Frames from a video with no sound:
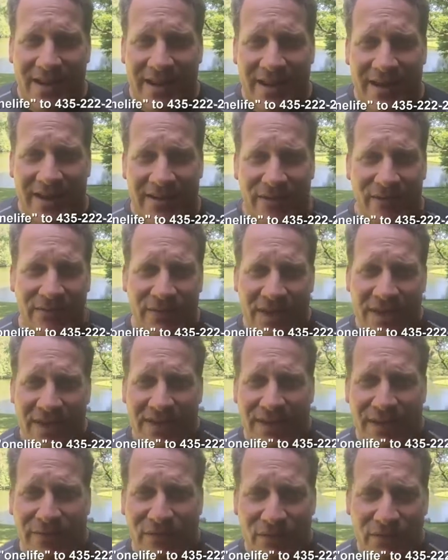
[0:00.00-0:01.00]
and
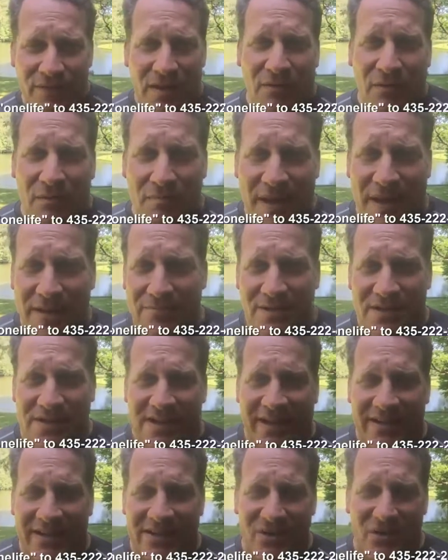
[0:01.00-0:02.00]
if you've never made
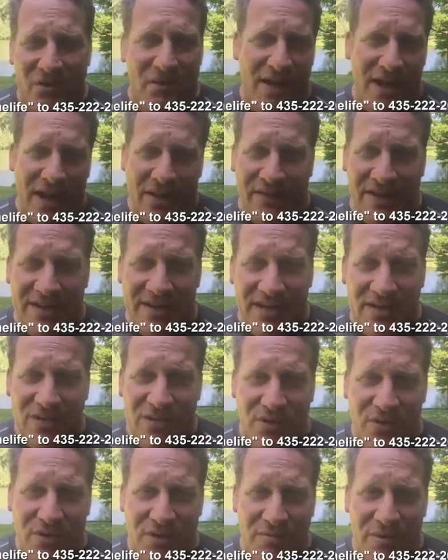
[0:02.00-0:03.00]
mistakes in your life, I
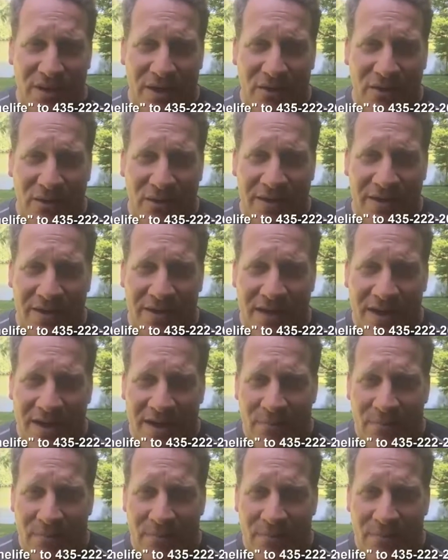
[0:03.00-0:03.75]
guess you can be a critic.